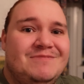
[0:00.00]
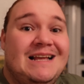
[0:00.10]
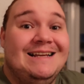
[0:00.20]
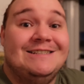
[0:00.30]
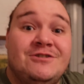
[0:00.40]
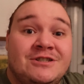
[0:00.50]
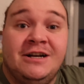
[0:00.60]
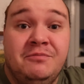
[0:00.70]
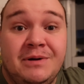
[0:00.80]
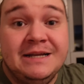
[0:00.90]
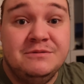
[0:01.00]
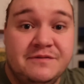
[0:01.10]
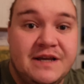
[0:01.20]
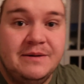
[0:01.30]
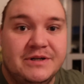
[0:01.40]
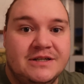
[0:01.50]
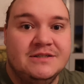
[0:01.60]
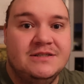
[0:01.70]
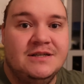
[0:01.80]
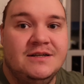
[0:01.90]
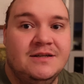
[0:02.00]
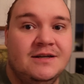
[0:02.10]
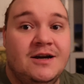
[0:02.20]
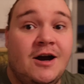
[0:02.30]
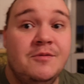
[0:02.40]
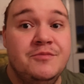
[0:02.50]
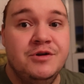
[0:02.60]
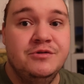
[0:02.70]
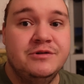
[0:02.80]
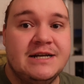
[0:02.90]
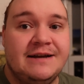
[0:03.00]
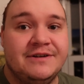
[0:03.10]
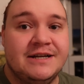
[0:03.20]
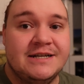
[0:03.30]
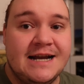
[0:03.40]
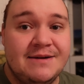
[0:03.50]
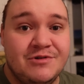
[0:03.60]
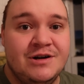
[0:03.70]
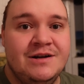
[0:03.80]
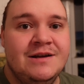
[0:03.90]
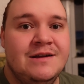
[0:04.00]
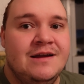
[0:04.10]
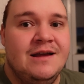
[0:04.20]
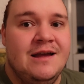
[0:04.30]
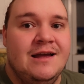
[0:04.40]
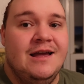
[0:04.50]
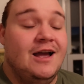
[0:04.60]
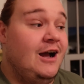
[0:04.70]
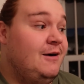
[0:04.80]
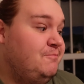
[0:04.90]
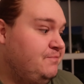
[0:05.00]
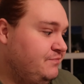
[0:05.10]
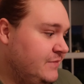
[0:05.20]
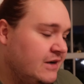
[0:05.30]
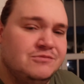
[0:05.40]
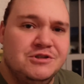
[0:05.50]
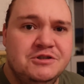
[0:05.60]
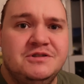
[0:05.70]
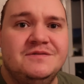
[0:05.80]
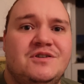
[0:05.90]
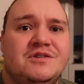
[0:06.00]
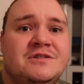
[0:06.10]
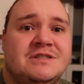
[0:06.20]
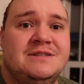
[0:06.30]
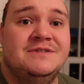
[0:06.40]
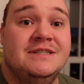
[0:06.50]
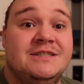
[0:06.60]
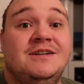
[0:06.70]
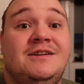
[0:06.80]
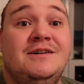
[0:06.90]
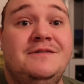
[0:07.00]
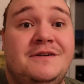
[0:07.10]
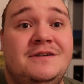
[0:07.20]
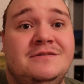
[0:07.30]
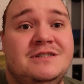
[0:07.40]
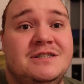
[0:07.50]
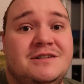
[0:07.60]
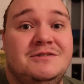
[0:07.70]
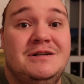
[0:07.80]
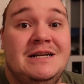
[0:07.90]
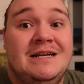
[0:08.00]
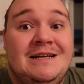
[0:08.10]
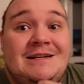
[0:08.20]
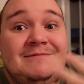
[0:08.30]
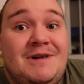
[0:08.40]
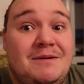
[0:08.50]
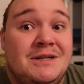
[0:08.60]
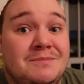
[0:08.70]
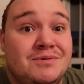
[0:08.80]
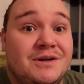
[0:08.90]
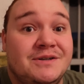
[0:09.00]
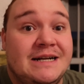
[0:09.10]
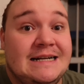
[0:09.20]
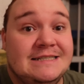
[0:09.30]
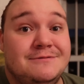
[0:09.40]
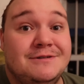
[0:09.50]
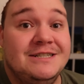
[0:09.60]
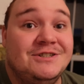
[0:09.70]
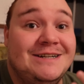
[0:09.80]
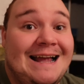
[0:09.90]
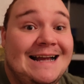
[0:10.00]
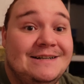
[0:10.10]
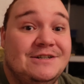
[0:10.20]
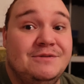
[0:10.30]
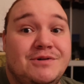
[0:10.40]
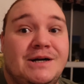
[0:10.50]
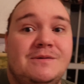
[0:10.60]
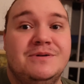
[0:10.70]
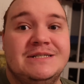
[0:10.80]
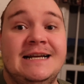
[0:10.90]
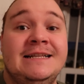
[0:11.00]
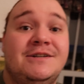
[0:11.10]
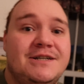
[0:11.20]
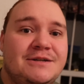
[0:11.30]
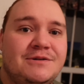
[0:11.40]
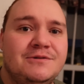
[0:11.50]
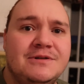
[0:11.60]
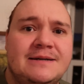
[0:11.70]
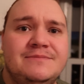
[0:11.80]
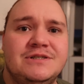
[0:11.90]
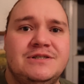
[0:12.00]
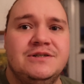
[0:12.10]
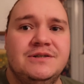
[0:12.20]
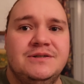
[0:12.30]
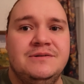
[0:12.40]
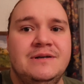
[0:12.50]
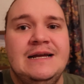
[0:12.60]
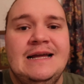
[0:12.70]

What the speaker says: It's not something I've played with yet because I'm new to having a camera. I'm new to vlogging on something that isn't an iPhone, so I'm not a pro yet. So I'm not going to try and act like a pro and pretend I know what all the numbers do,